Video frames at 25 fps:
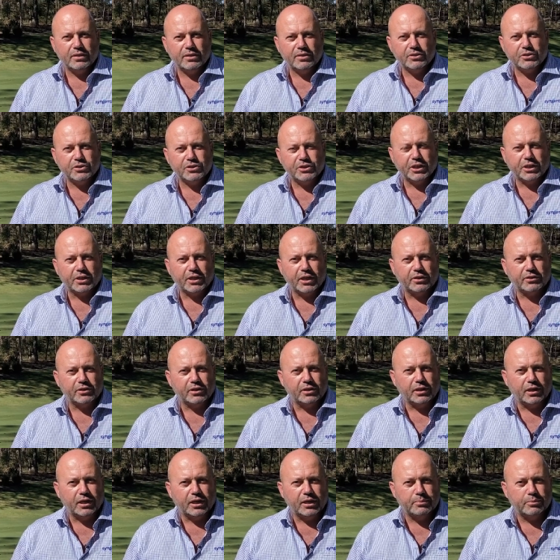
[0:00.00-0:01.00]
Check out the
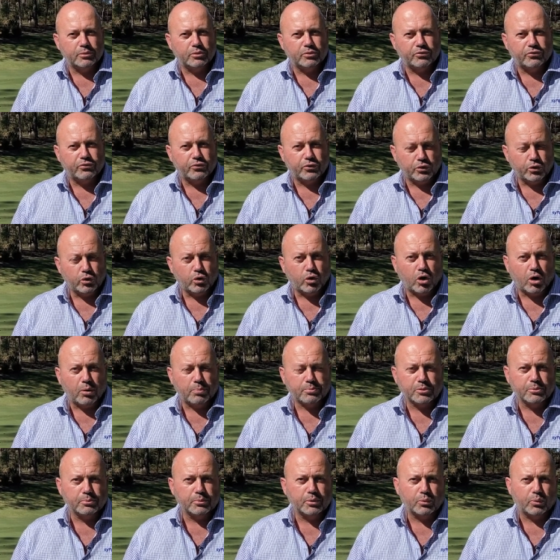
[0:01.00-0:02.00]
label for your
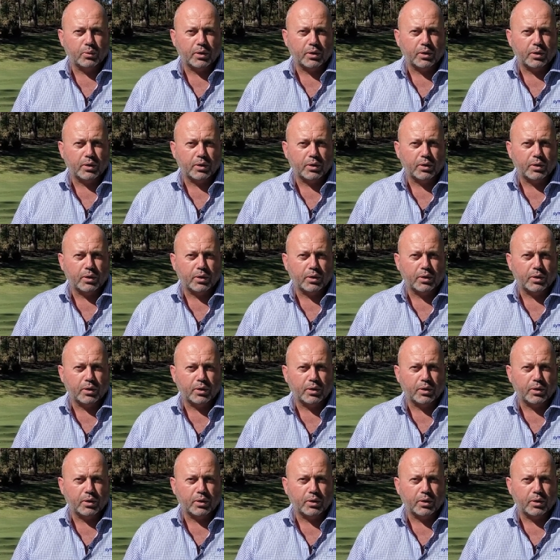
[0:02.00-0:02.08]
optimal